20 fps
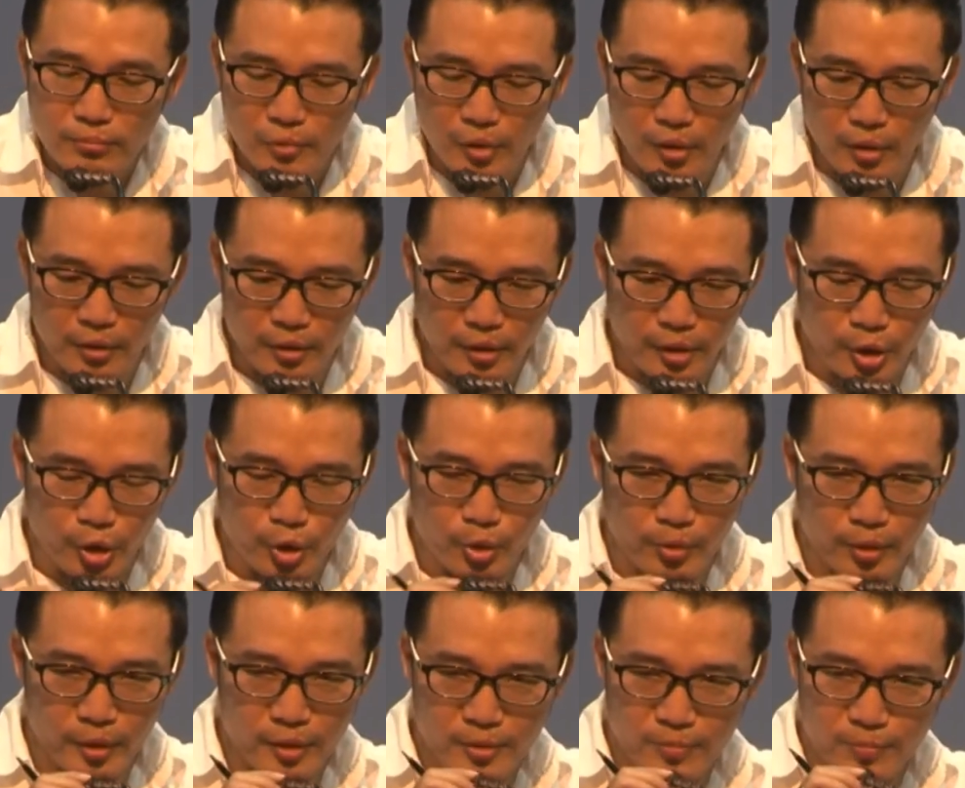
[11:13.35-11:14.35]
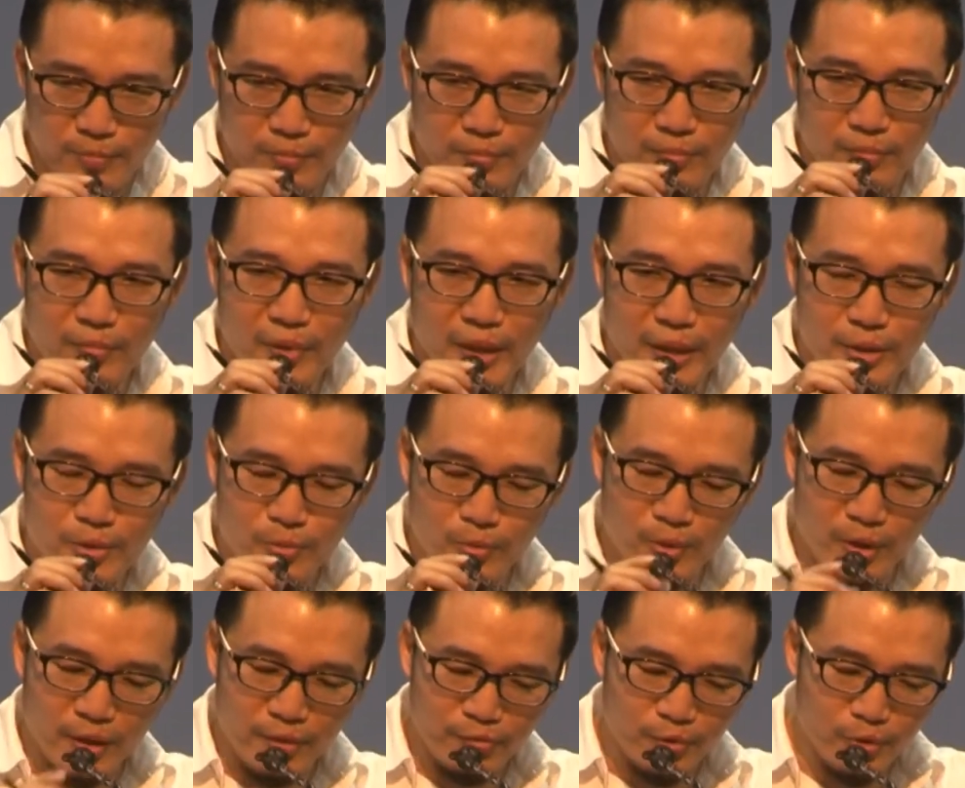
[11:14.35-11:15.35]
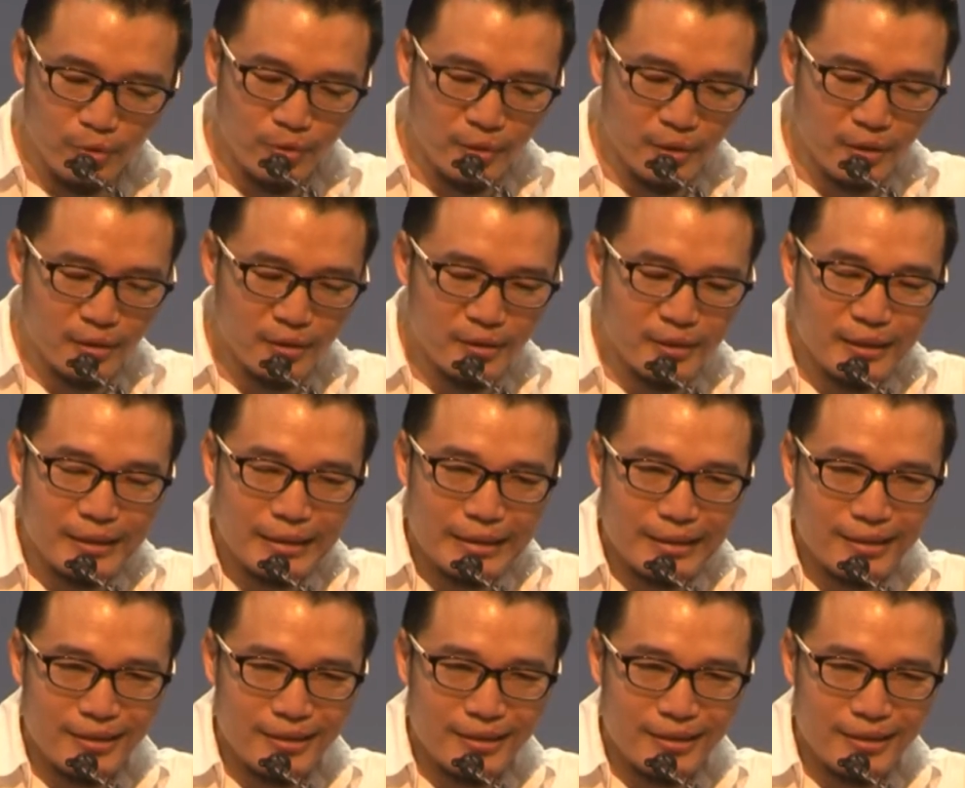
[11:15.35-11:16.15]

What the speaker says: All the curious minds would have Googled